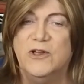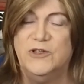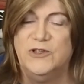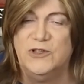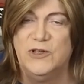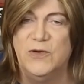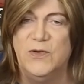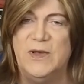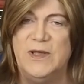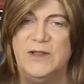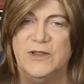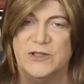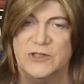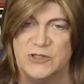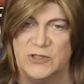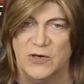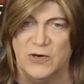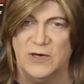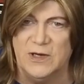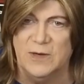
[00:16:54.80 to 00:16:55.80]
doing the
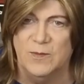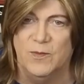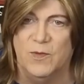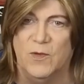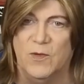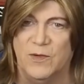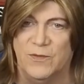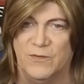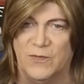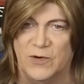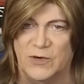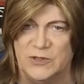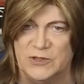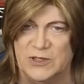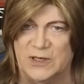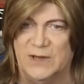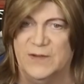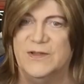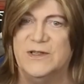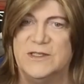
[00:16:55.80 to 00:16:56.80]
circuit board
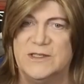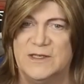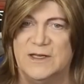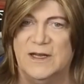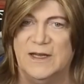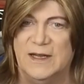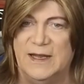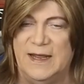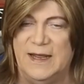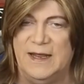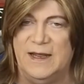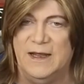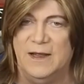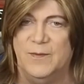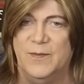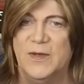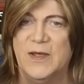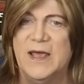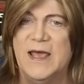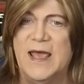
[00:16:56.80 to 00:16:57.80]
version of this little
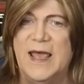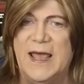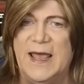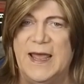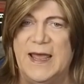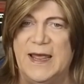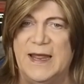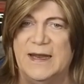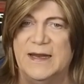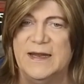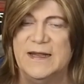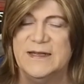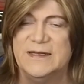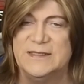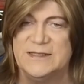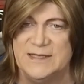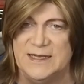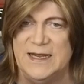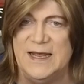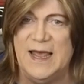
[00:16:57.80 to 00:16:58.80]
amp and
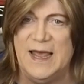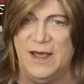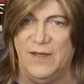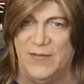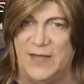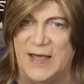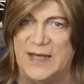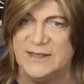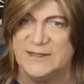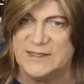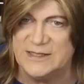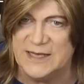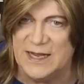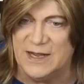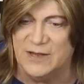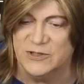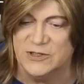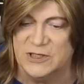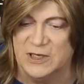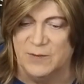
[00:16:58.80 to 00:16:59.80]
see how that
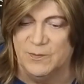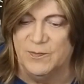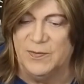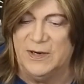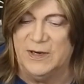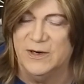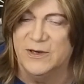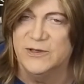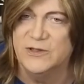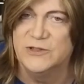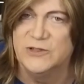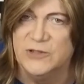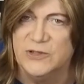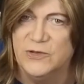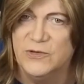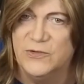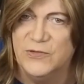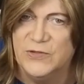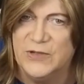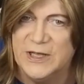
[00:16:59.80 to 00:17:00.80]
sounds compared
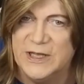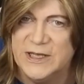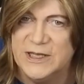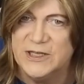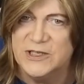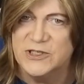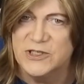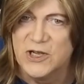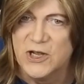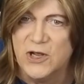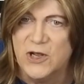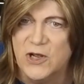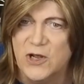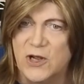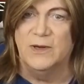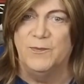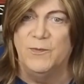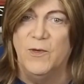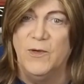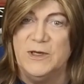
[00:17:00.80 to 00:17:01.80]
to these
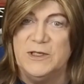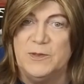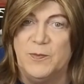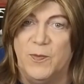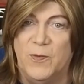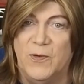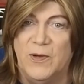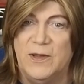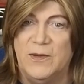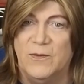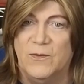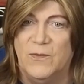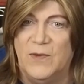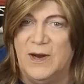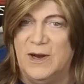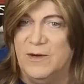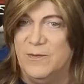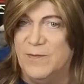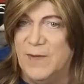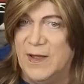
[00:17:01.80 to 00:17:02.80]
point-to-point -point
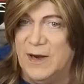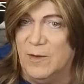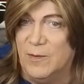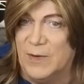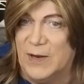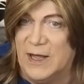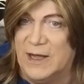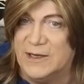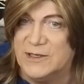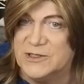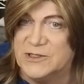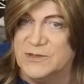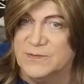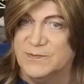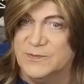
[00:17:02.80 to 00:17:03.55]
wired monoblocks.